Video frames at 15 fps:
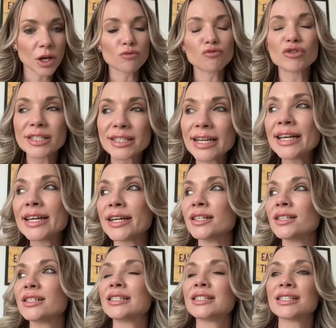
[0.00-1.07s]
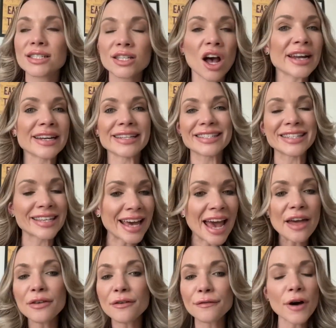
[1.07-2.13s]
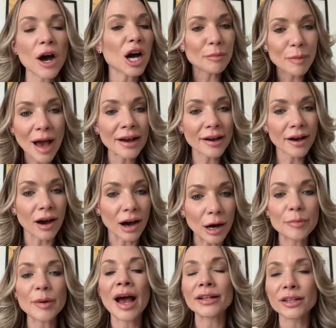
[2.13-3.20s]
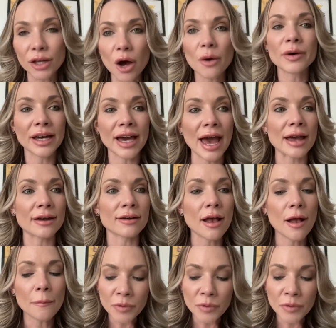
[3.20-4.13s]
Resilience is deciding to get the fuck back up and go again.